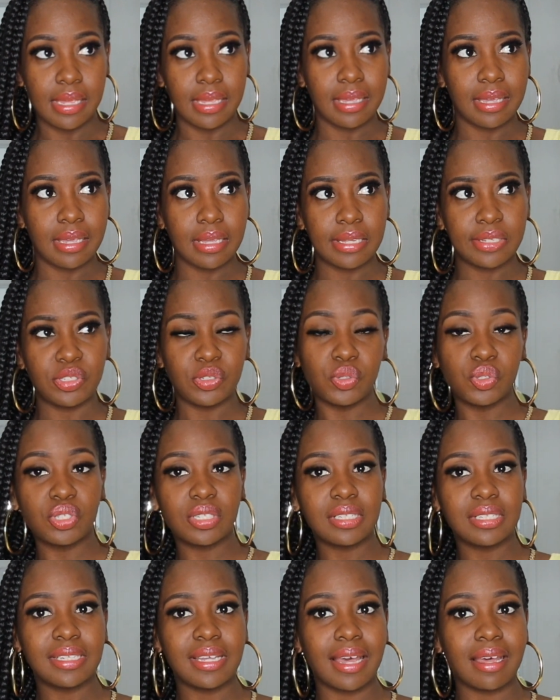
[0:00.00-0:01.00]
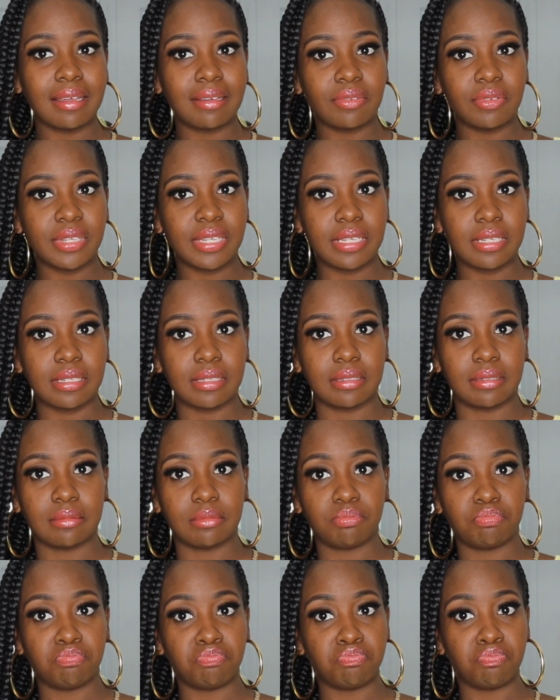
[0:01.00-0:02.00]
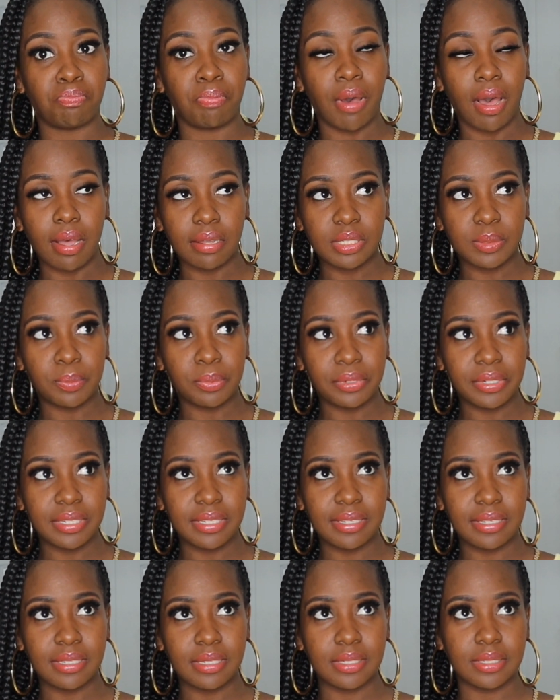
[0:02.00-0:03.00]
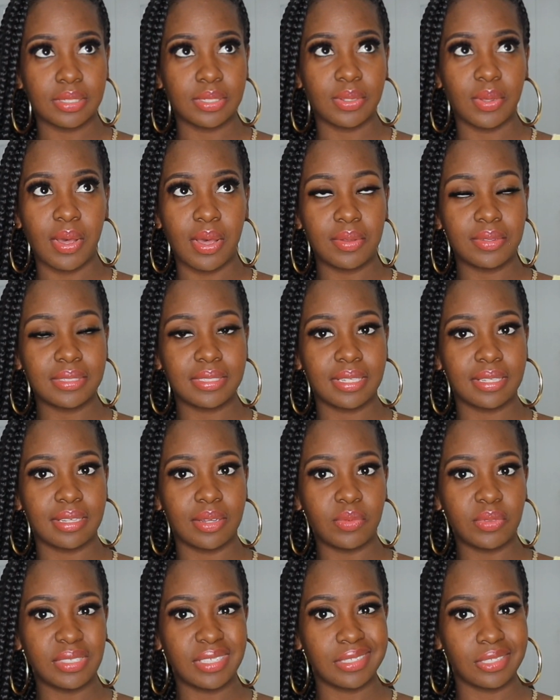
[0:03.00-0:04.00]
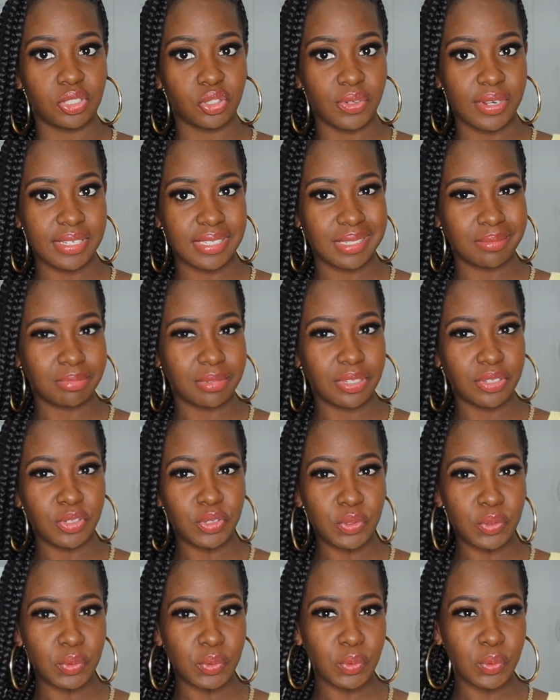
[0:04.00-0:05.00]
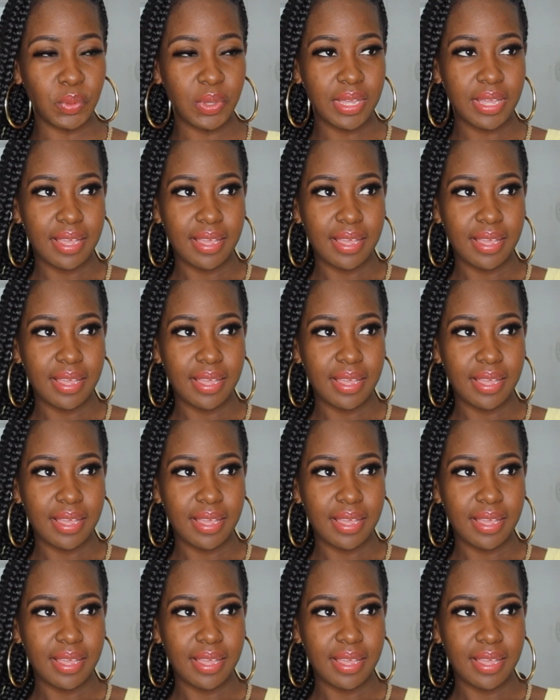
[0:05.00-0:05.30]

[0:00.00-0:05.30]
And usually I don't get box braids, so I was like, I wanted to try something new.